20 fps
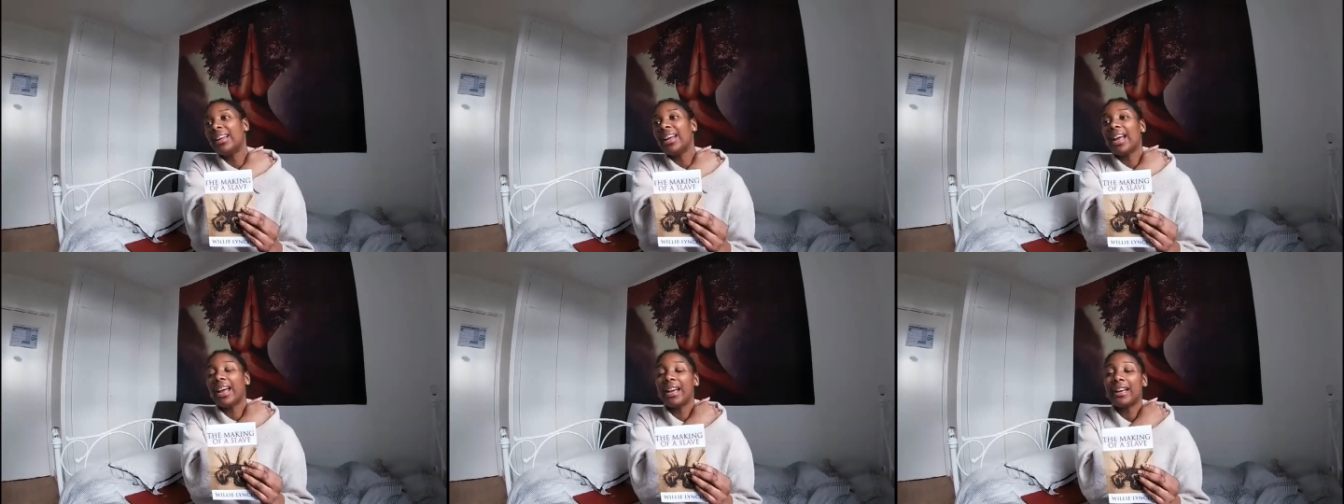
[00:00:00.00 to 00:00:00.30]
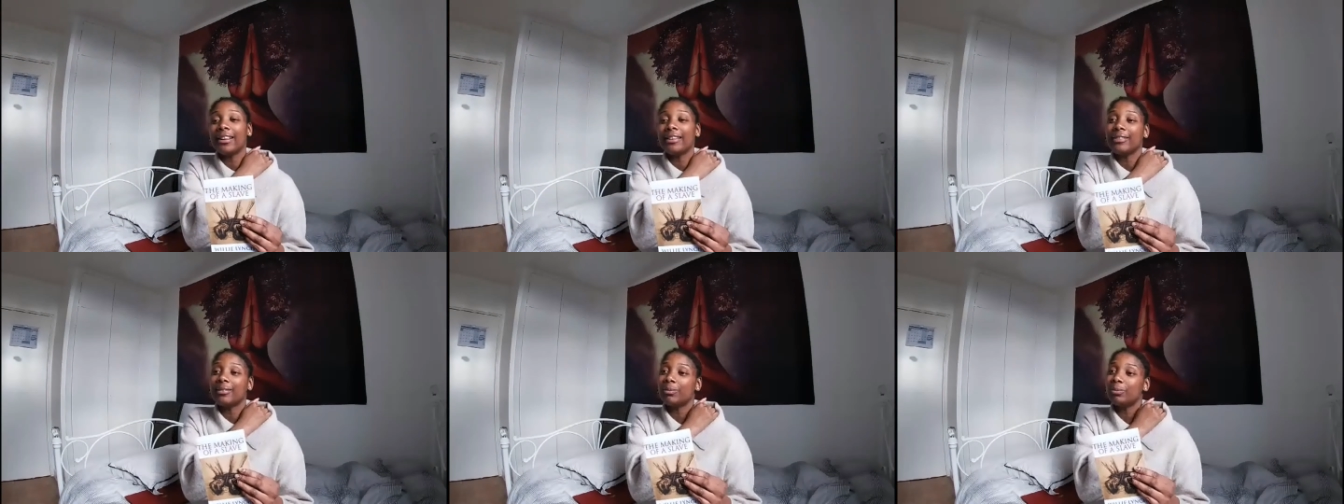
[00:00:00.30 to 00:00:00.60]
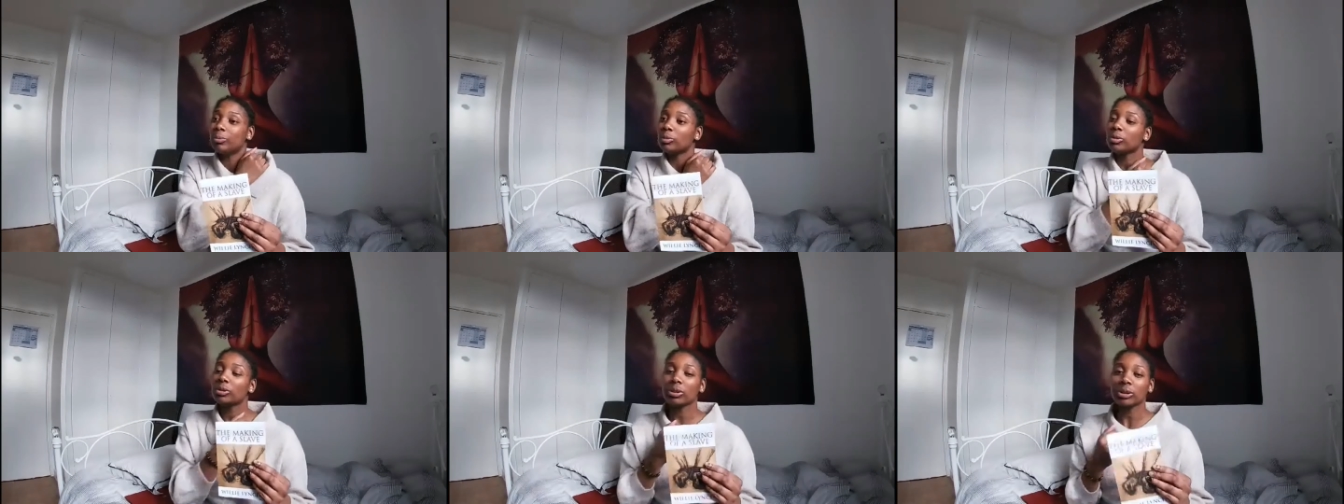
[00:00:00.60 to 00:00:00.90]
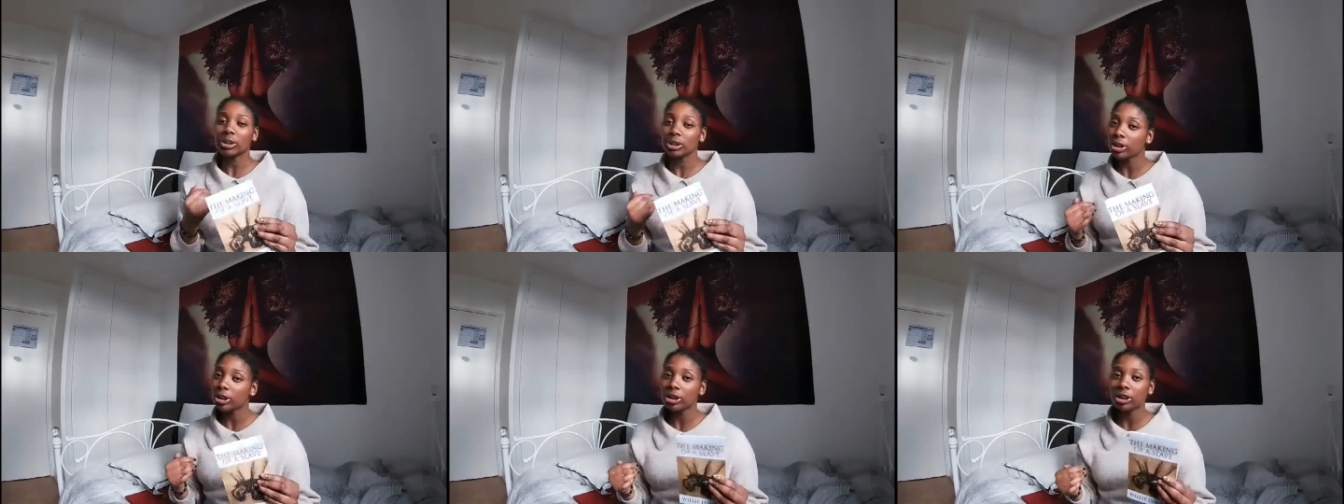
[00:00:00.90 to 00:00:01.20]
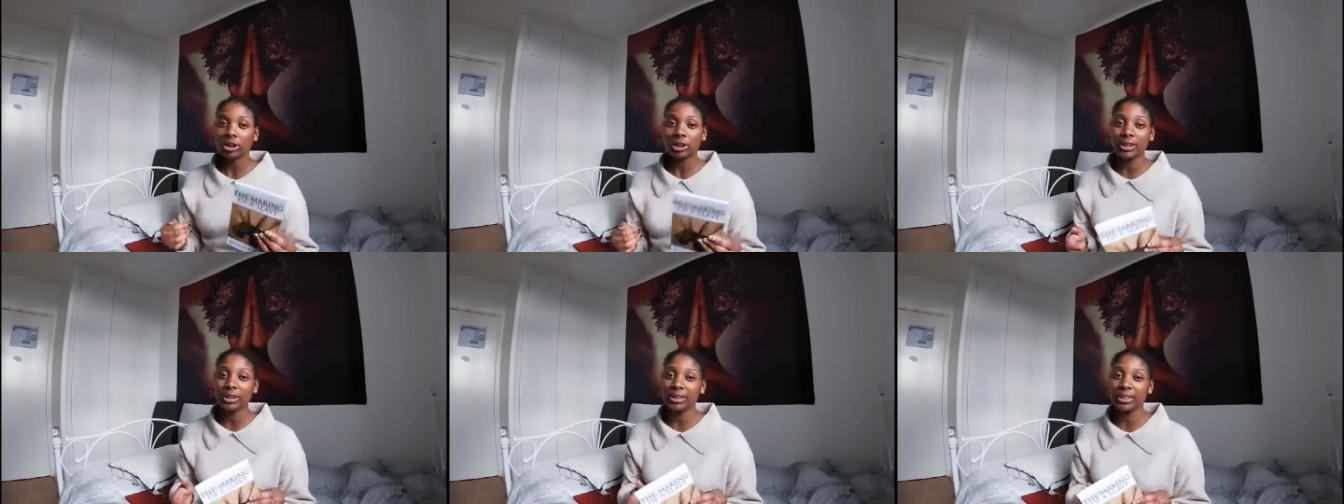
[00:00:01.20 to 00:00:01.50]
and
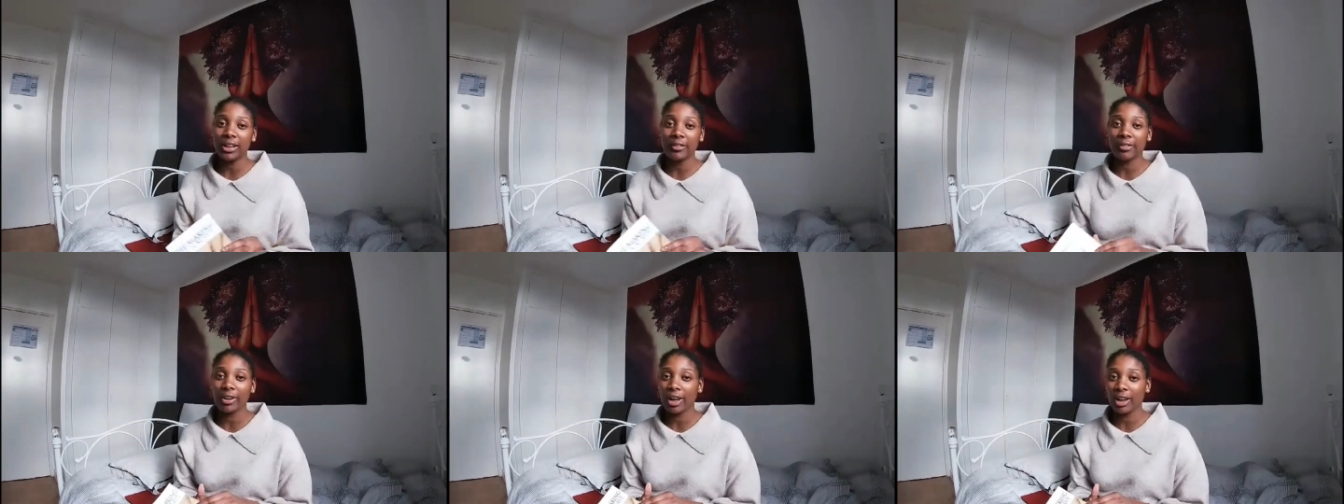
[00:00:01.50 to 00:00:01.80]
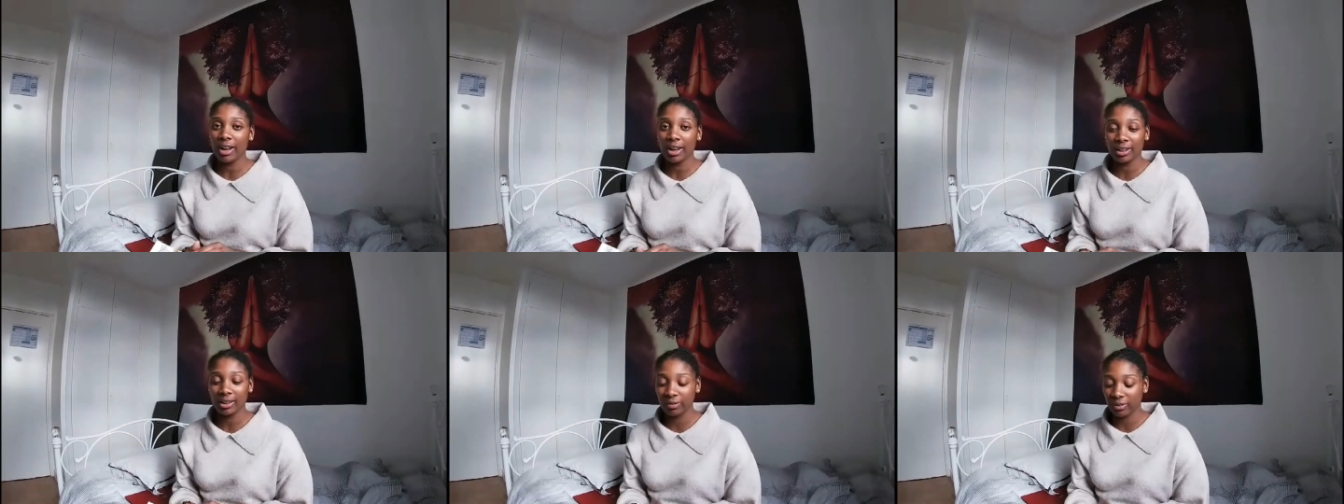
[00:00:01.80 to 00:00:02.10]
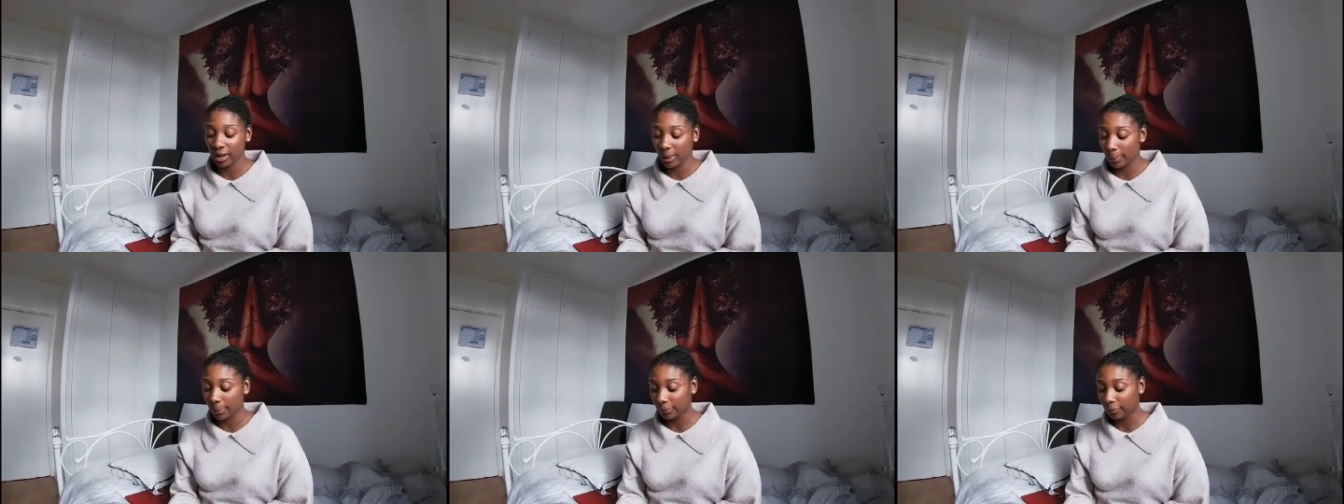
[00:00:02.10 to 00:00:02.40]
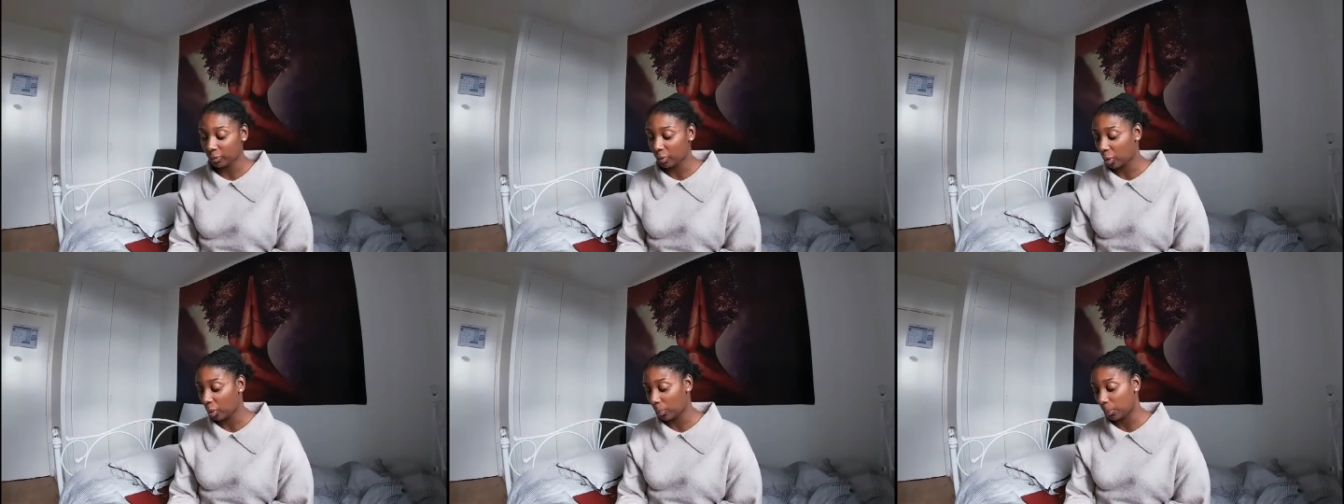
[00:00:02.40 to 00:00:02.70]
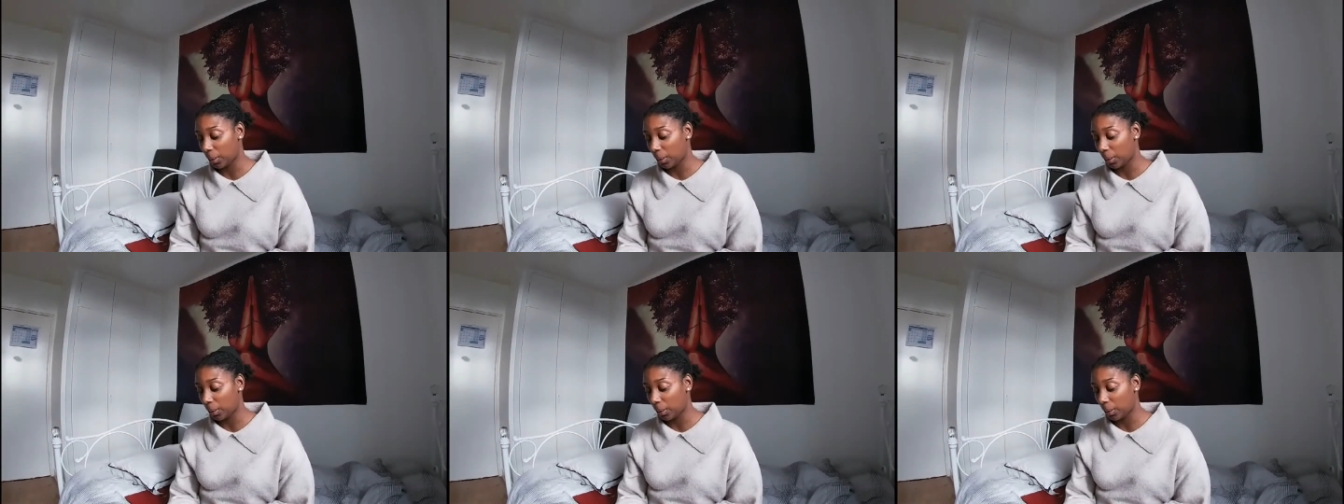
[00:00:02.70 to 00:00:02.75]
she's never heard of it before,